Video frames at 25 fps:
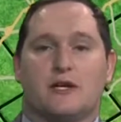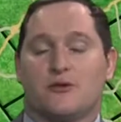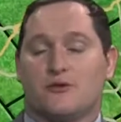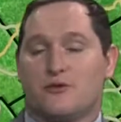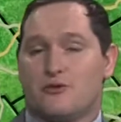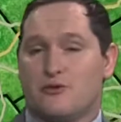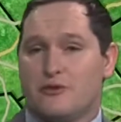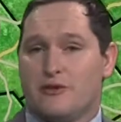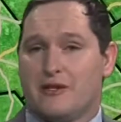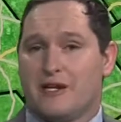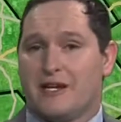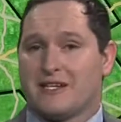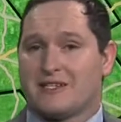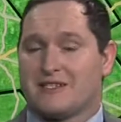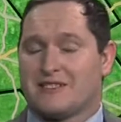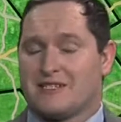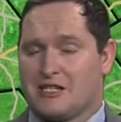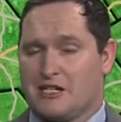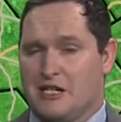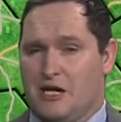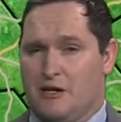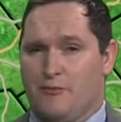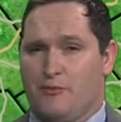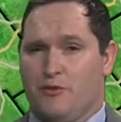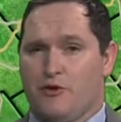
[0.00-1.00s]
through the next
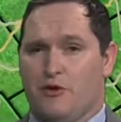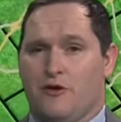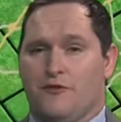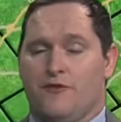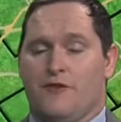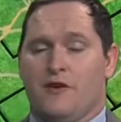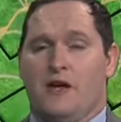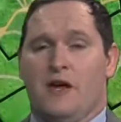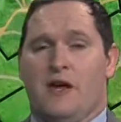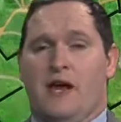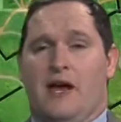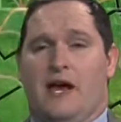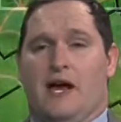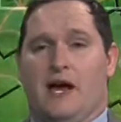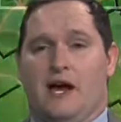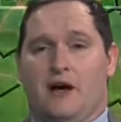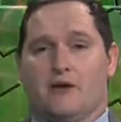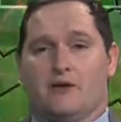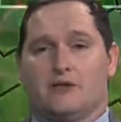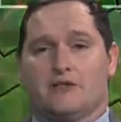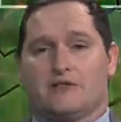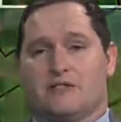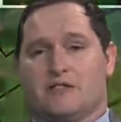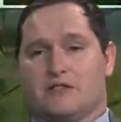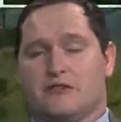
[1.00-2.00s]
couple of
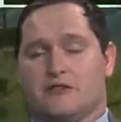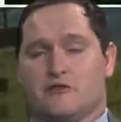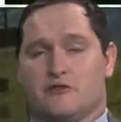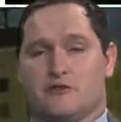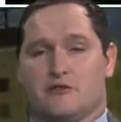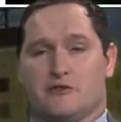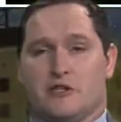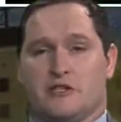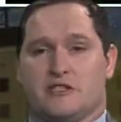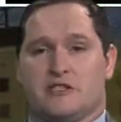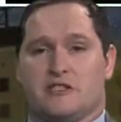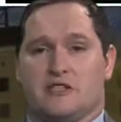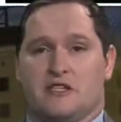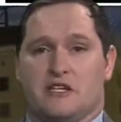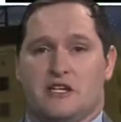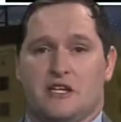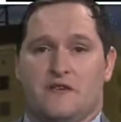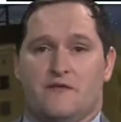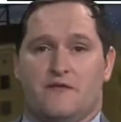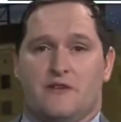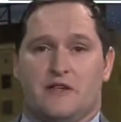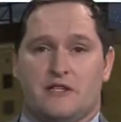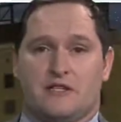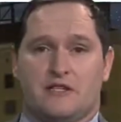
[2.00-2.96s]
hours into the rest of the evening.